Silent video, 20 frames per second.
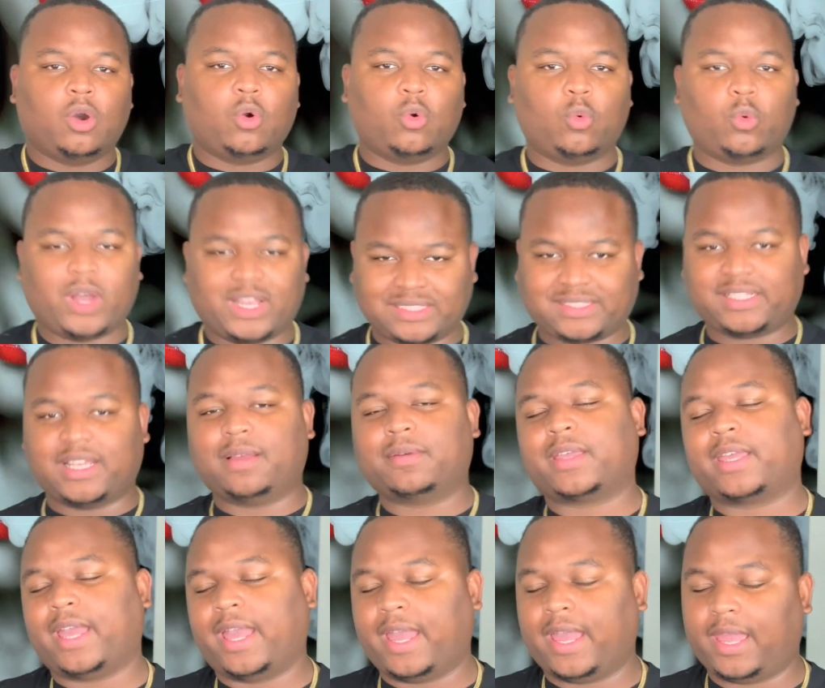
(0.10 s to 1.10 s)
What's up,
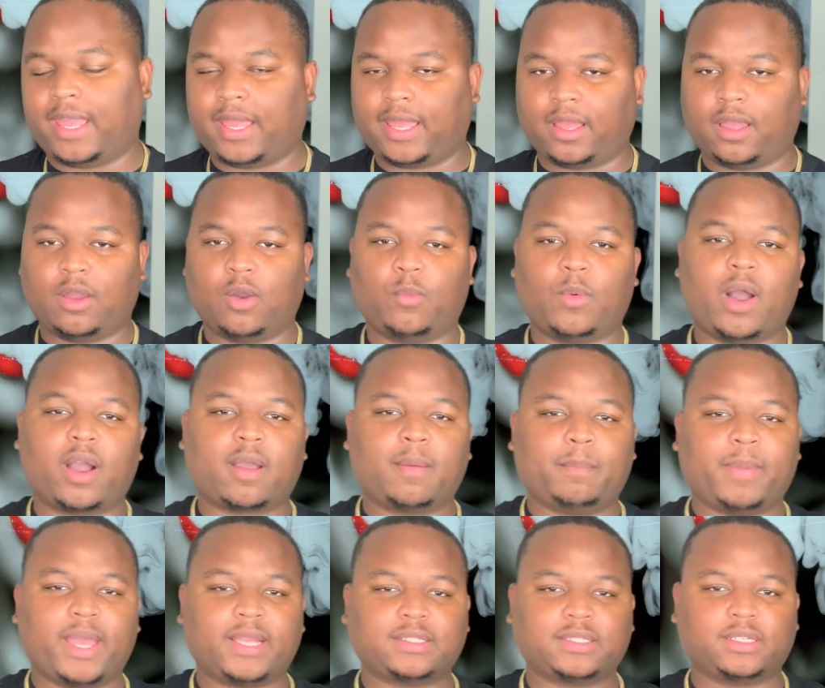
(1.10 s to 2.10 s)
gang? Welcome
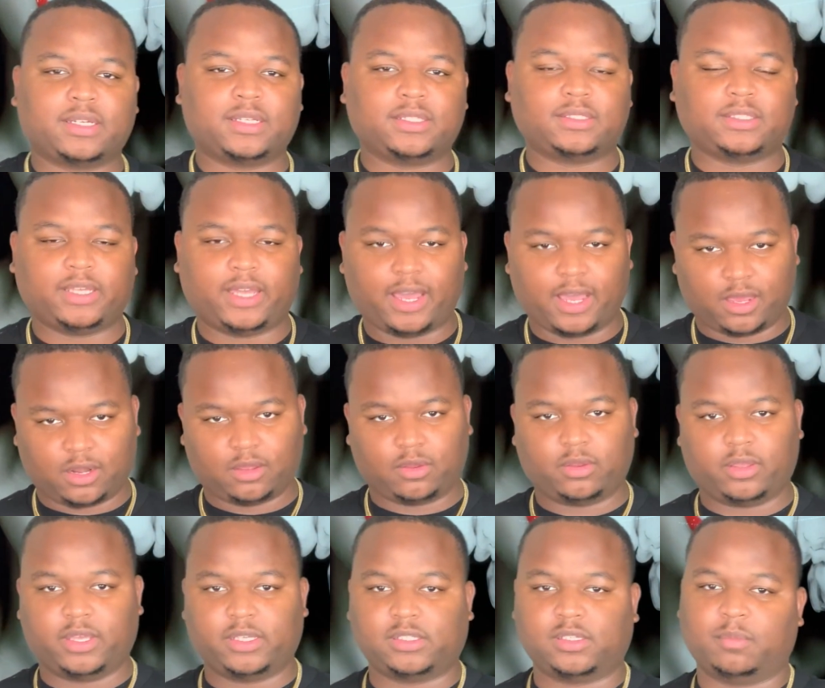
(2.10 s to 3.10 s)
back to the channel.
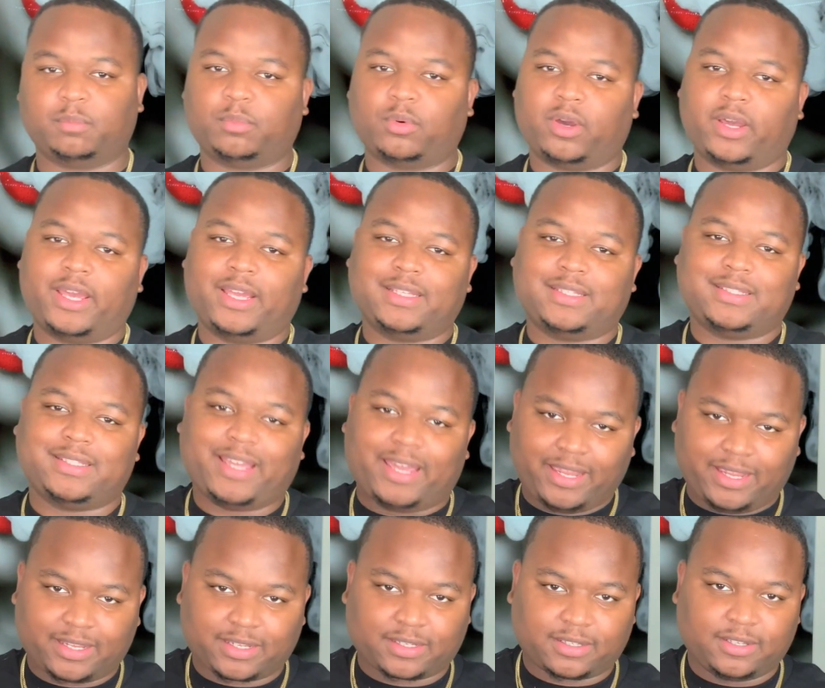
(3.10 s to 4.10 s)
It's your boy
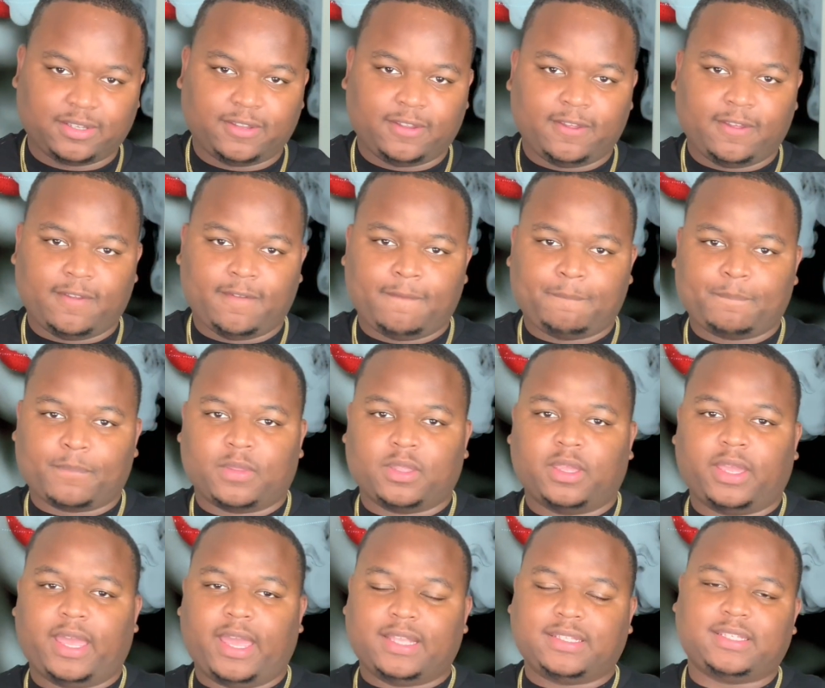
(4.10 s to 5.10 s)
Tank,
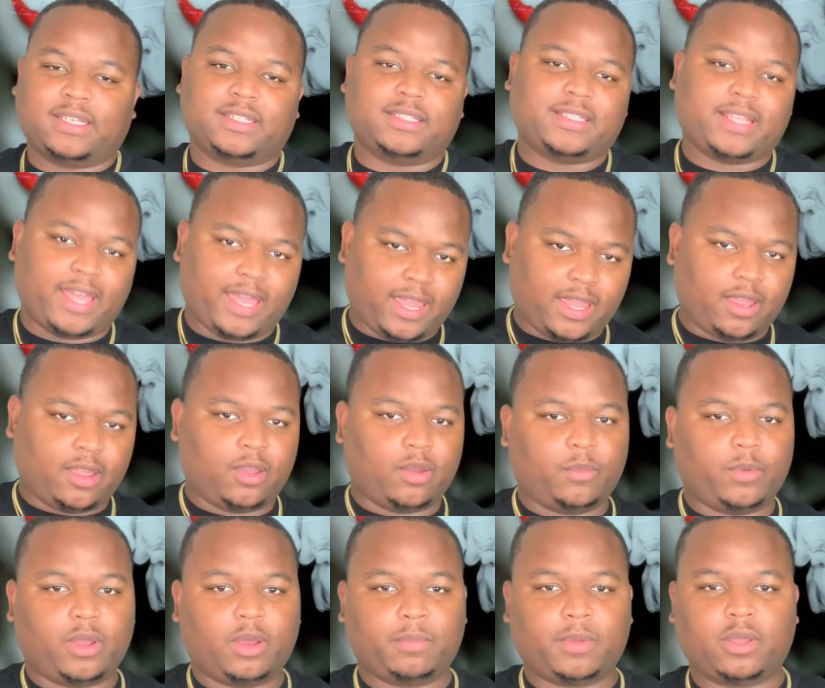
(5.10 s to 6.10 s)
and today
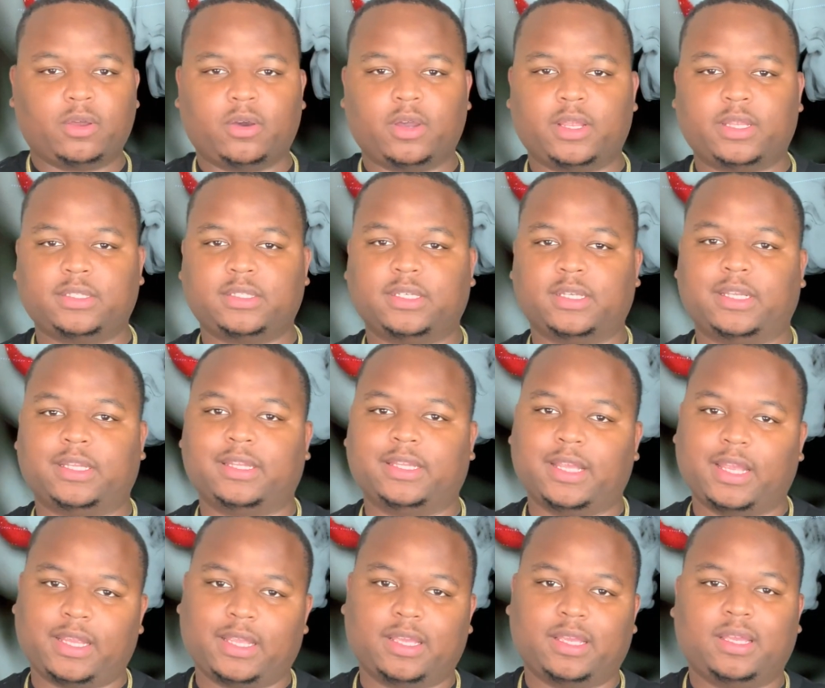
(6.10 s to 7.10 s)
we're gonna be going to
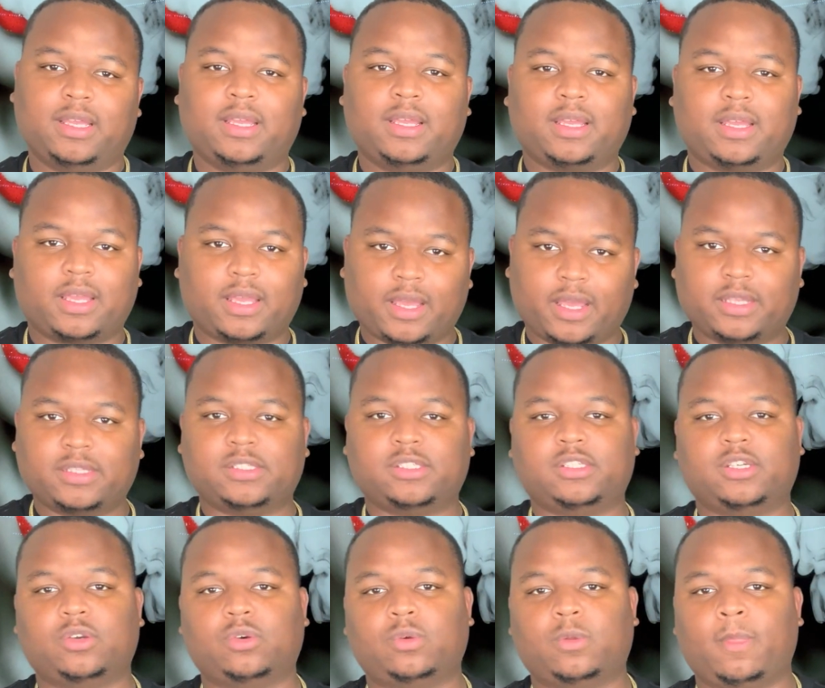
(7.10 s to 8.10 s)
another gun
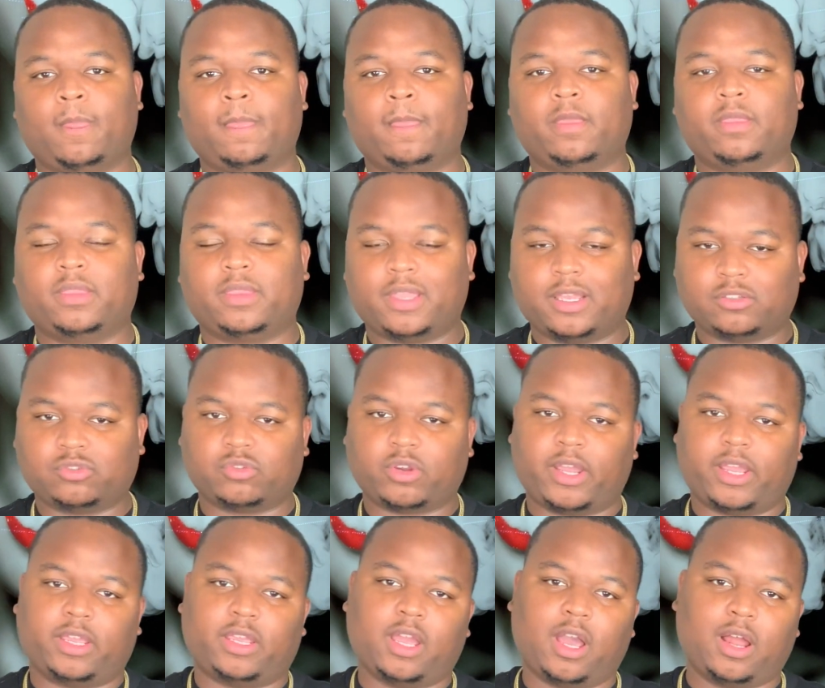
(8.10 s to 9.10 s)
show. That's
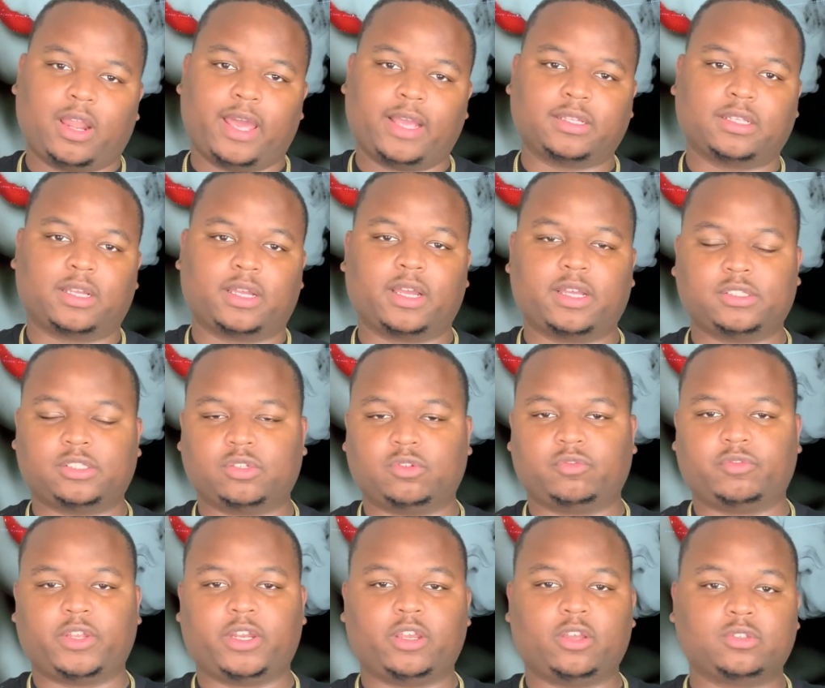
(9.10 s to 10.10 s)
right, y'all like the gun show
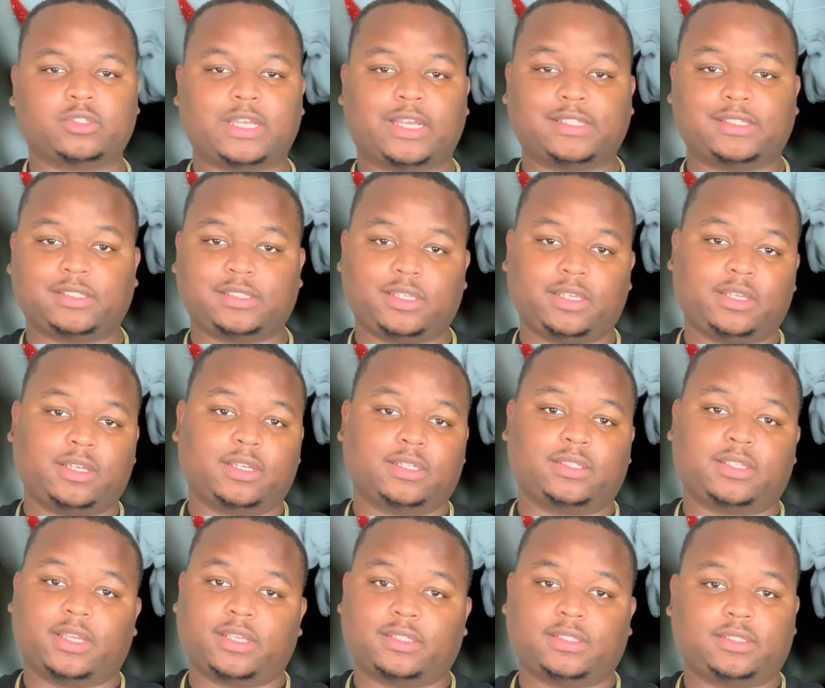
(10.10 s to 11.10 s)
videos I see, because
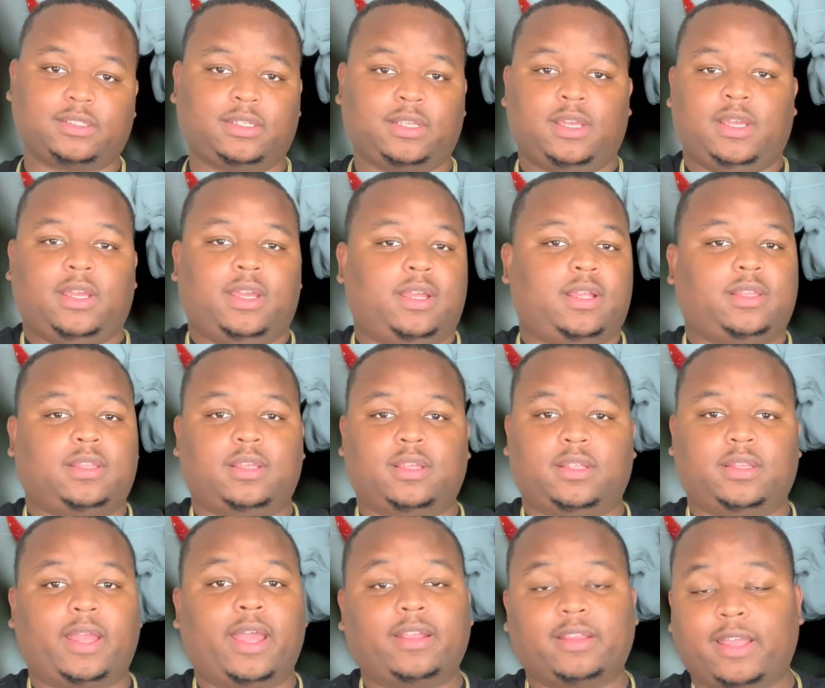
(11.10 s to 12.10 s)
that's
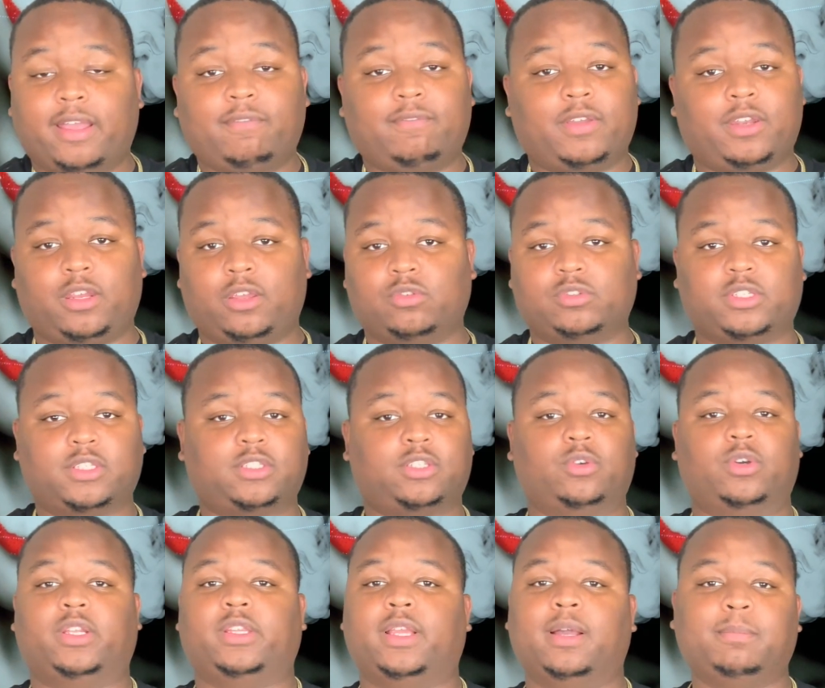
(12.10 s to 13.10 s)
that video just
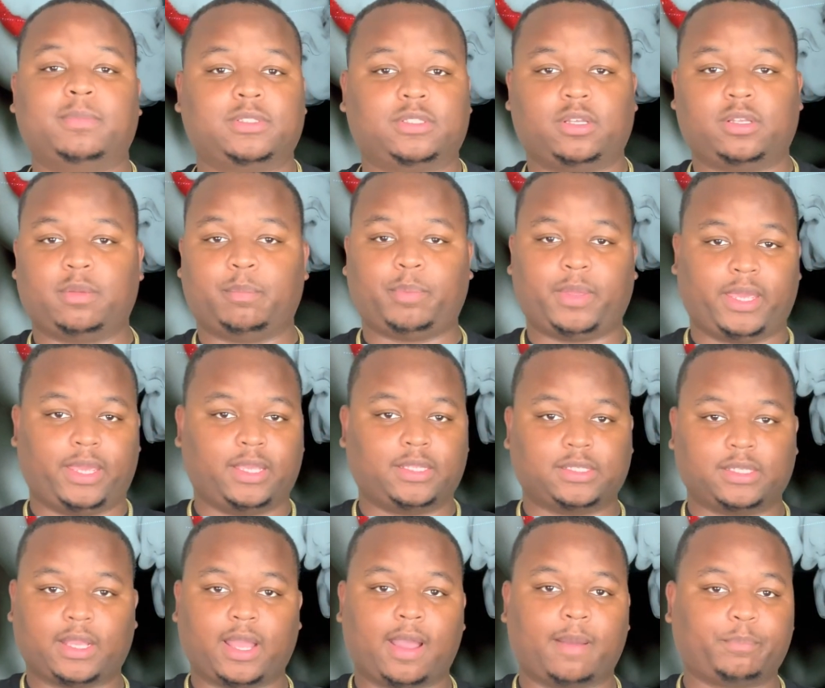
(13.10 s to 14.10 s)
doing numbers on the page,
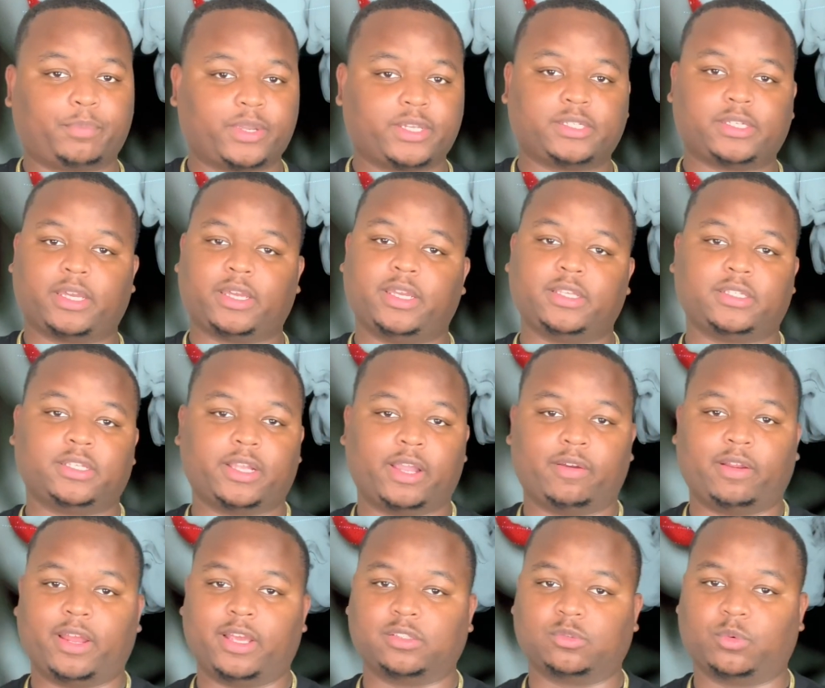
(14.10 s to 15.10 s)
and I appreciate each and
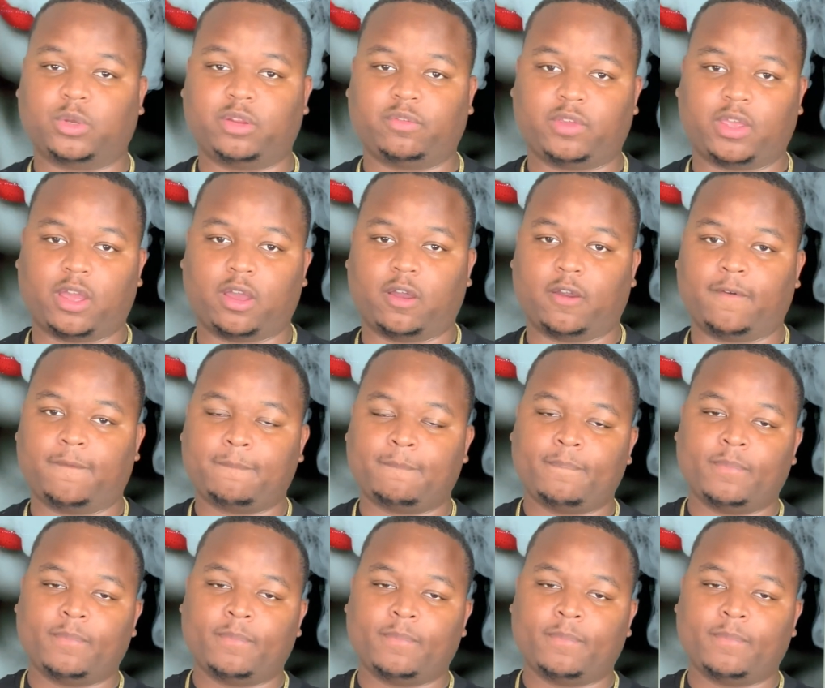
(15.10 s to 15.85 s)
every last one of y'all.